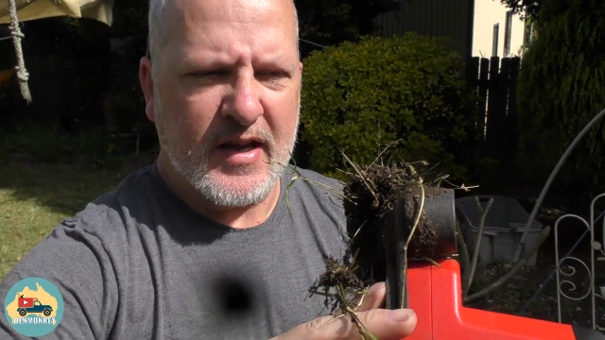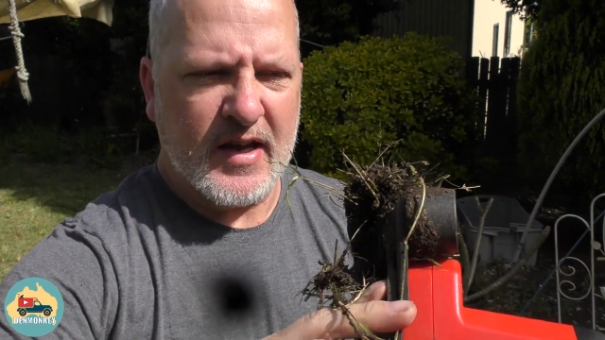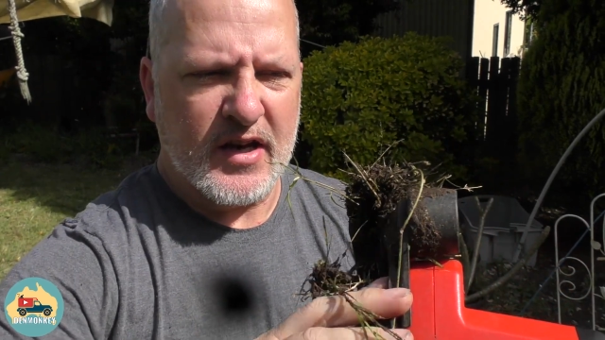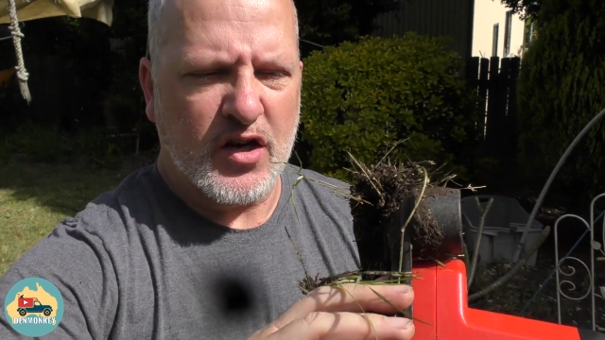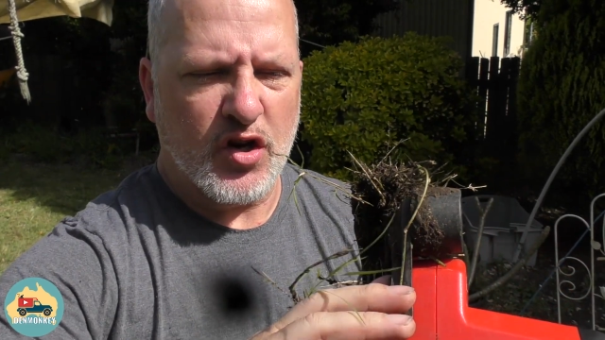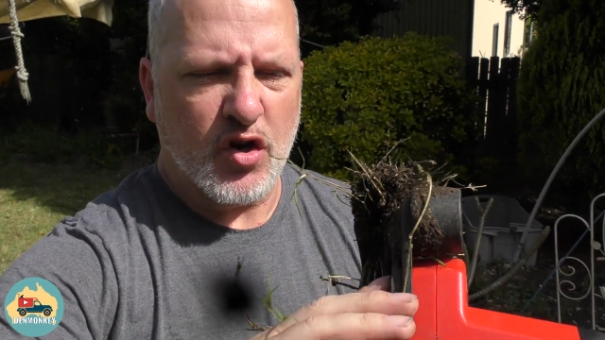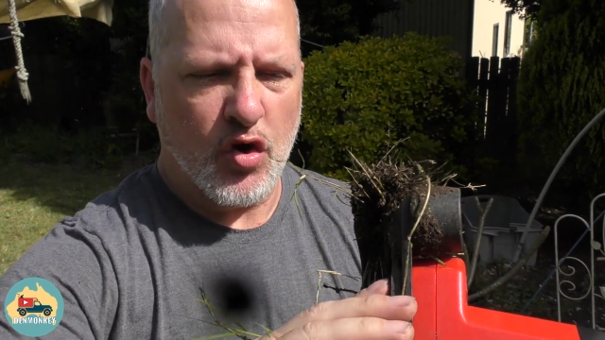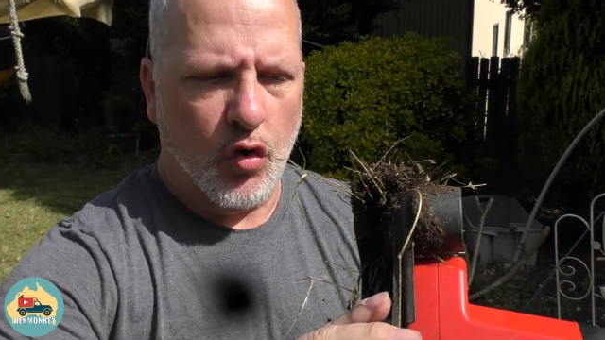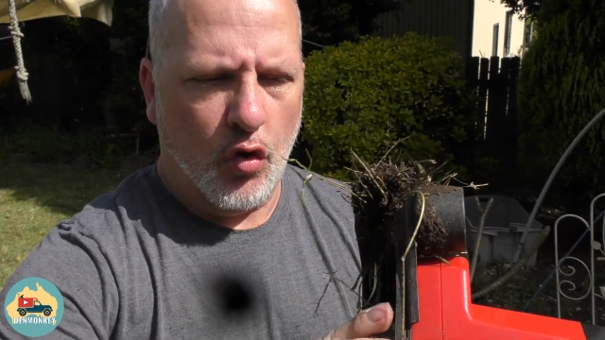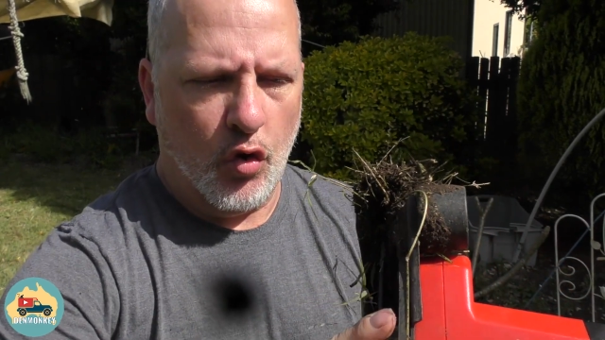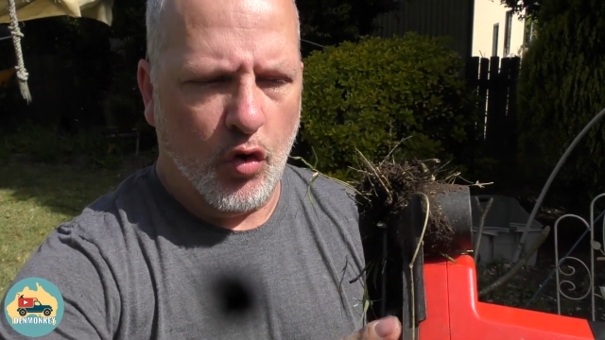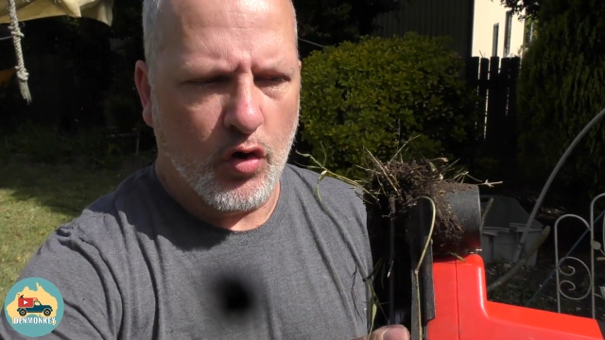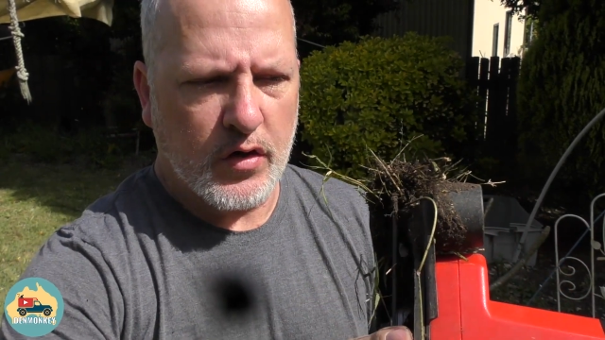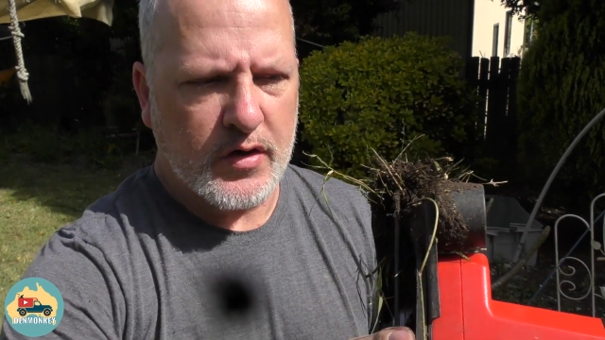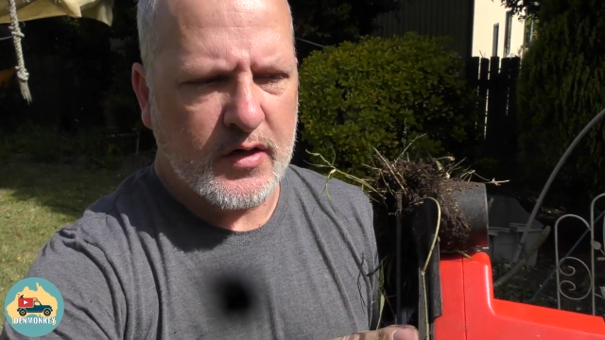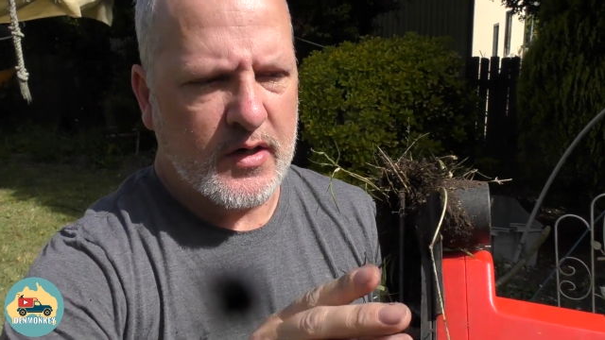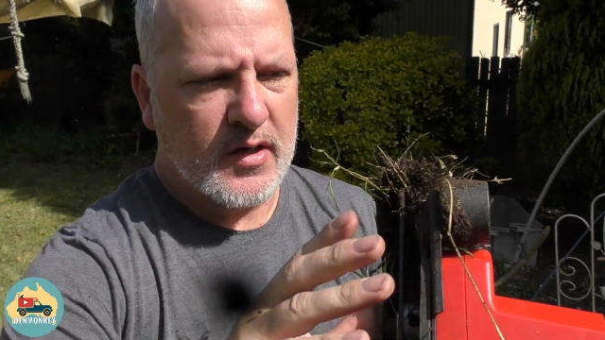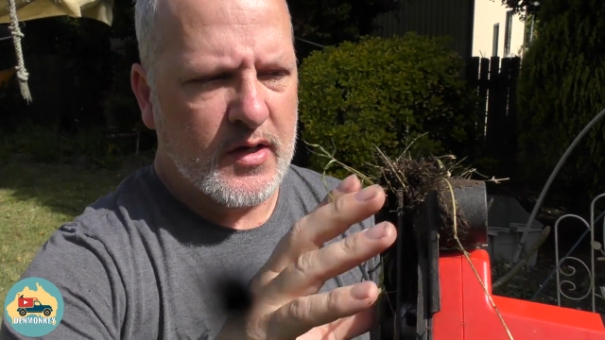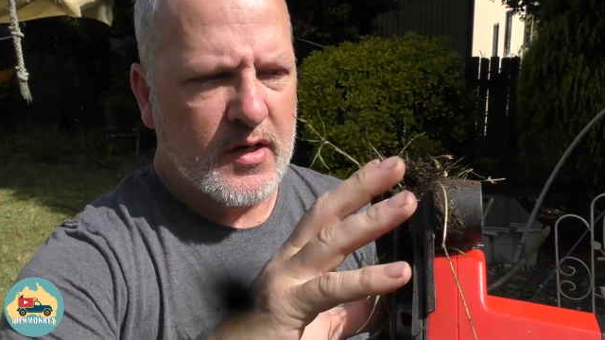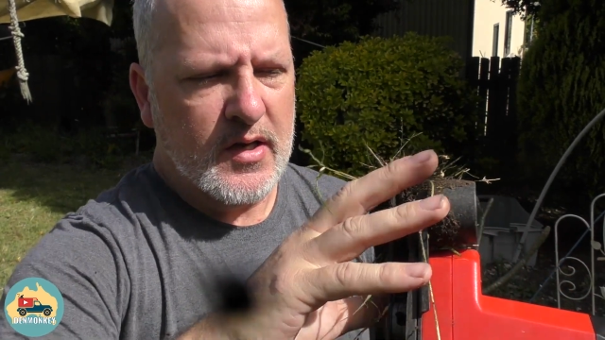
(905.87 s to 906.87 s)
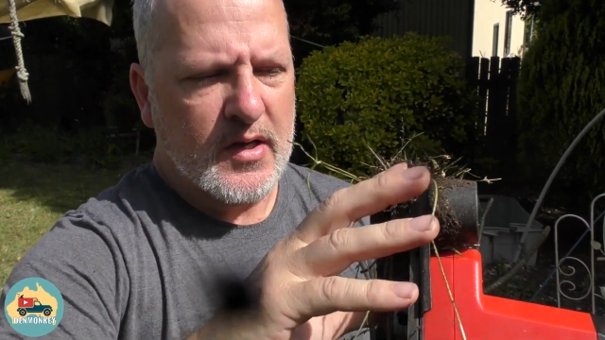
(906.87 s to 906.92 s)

getting caught